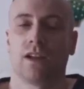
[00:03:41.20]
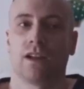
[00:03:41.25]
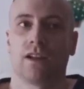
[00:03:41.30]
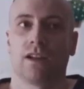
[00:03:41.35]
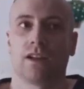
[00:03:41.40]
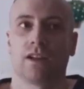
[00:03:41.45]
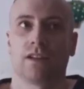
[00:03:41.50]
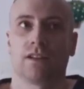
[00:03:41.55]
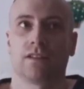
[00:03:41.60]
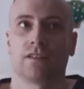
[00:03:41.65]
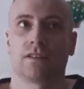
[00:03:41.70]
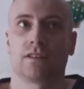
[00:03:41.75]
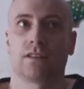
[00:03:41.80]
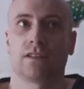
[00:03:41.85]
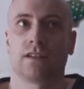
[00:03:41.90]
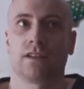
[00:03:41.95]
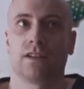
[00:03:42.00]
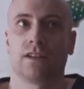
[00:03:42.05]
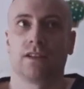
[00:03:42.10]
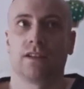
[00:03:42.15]
And
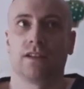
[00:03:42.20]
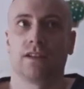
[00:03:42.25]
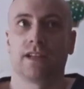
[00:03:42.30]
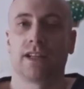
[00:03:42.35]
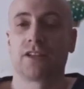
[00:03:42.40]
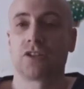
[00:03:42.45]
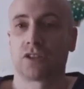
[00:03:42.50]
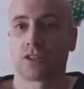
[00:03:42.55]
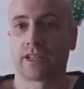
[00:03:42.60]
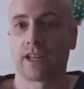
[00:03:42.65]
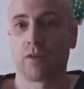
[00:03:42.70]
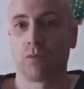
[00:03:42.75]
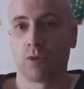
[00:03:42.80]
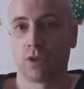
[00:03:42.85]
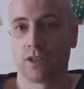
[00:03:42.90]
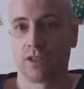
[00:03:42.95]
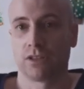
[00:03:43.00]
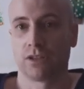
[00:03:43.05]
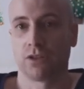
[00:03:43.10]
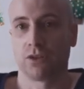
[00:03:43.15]
in
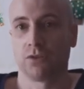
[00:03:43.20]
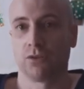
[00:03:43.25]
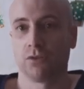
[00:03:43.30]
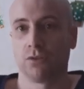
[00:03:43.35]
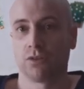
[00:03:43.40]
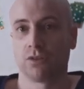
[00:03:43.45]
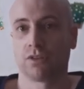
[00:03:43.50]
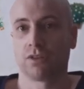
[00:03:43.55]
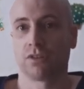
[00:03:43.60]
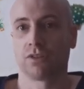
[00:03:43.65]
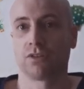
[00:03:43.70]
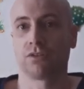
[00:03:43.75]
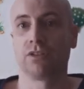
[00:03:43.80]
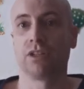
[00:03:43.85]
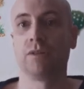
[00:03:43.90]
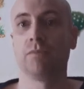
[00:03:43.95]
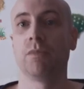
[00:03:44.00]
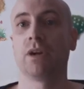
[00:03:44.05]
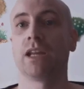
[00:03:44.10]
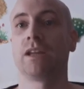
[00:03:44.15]
HSK1 and 2, the
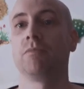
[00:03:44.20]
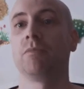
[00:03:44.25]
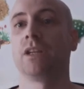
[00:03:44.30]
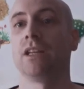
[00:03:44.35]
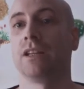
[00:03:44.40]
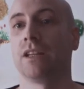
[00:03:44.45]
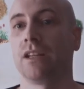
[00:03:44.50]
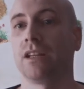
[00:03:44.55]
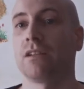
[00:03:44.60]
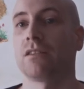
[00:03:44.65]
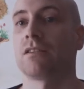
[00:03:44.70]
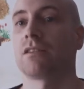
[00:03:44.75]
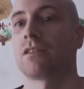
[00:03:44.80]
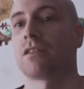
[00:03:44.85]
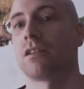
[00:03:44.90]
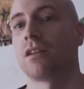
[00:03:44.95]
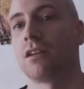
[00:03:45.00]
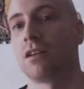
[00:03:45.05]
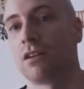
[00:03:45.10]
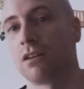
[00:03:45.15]
three main
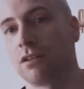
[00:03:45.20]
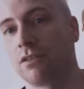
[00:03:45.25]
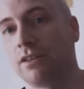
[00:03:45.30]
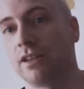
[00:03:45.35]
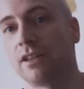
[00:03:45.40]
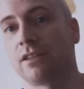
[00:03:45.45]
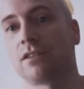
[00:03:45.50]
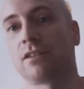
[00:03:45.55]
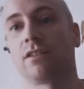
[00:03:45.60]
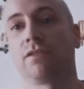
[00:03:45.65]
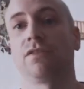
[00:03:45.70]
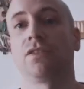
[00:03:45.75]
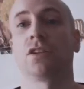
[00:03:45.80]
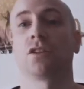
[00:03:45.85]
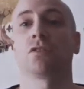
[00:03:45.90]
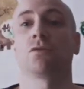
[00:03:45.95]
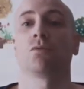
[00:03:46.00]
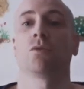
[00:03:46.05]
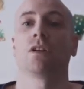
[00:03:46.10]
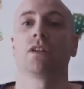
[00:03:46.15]
meanings are this. The
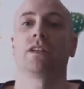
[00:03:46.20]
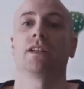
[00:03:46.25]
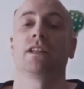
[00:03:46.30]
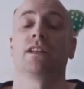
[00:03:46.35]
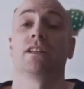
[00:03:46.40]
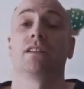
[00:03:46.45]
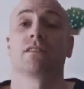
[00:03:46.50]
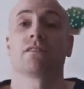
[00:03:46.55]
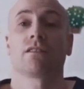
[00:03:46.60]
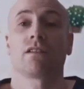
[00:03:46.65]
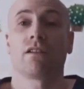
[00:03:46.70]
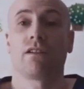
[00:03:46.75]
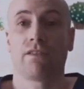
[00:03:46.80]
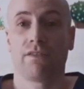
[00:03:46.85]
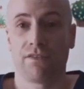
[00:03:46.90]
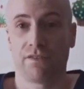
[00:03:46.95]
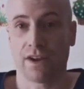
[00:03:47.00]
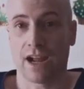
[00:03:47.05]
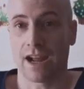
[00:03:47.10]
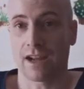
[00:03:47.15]
first one is
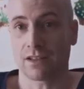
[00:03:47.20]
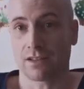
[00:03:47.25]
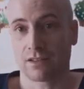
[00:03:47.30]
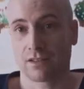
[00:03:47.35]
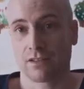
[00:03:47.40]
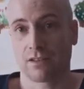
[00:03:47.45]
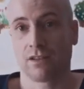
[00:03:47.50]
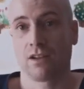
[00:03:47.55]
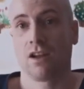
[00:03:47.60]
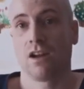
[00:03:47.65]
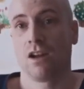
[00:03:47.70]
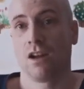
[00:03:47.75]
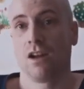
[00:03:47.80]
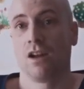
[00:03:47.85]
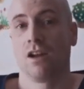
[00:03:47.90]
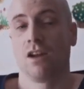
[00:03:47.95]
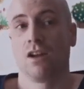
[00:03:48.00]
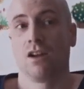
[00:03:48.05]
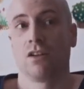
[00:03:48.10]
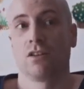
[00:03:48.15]
fast.
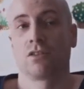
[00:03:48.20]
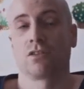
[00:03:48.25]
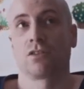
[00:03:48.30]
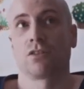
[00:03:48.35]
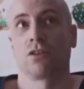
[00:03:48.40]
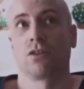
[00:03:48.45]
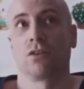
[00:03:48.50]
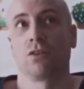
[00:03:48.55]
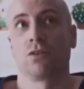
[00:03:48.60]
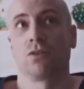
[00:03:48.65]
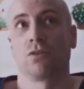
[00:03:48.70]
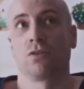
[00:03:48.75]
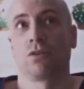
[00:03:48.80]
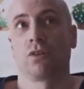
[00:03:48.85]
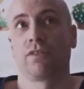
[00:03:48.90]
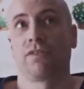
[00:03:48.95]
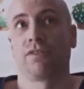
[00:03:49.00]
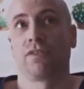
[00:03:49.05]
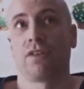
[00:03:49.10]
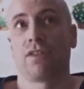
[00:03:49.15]

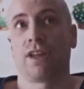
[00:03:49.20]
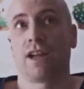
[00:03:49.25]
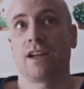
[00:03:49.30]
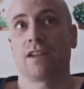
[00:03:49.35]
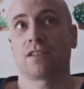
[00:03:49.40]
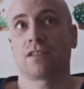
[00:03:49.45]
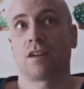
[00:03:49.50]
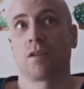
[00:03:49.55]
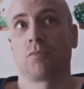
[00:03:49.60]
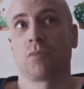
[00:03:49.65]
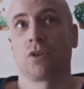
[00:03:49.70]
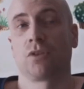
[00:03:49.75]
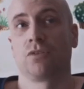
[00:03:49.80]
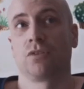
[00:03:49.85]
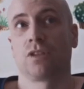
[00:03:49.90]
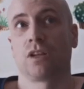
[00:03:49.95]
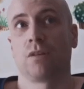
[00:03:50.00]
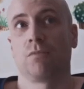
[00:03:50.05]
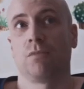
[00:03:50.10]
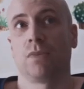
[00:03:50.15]
So for that, I'm
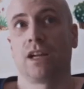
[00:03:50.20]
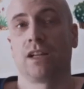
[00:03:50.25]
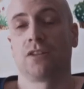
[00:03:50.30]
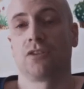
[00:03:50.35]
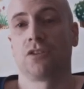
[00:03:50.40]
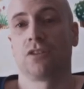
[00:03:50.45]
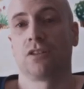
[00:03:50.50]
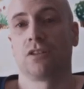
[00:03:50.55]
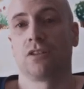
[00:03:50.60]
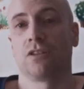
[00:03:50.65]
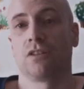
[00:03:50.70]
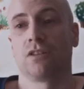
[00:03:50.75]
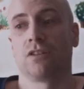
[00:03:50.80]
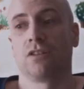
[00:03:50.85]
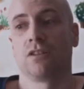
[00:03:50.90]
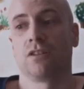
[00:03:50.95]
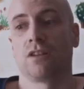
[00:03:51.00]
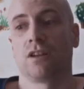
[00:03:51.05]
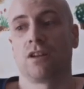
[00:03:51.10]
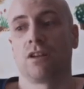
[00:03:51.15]
going to
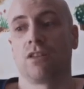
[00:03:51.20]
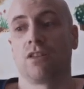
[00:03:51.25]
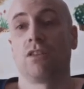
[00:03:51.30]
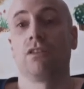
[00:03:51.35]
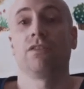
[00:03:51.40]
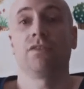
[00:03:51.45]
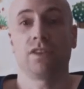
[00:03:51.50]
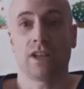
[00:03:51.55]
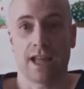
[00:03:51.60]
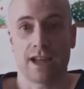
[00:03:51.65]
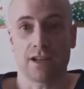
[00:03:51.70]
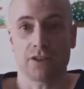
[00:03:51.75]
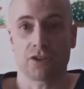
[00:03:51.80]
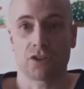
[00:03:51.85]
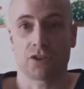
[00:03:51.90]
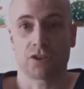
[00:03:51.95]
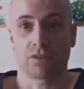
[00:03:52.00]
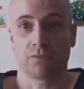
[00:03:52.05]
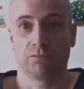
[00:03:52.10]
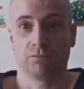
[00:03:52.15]
imagine the
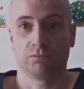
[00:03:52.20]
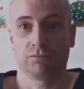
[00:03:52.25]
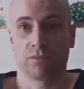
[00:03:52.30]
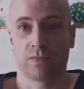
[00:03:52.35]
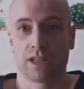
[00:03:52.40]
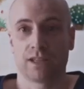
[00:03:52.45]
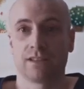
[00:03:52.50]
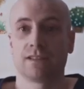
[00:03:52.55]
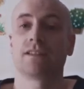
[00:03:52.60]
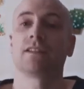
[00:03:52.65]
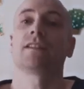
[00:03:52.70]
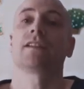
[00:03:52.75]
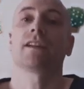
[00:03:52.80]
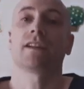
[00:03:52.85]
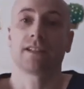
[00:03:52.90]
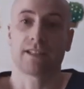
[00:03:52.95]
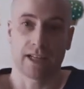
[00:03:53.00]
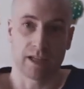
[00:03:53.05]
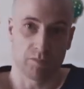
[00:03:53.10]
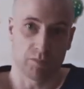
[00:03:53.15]
Flash sitting
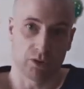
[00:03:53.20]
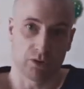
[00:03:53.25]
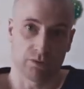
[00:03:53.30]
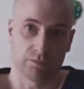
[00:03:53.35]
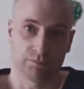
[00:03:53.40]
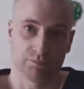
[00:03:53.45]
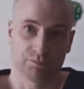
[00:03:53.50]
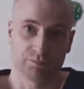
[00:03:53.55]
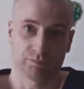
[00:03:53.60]
at a table.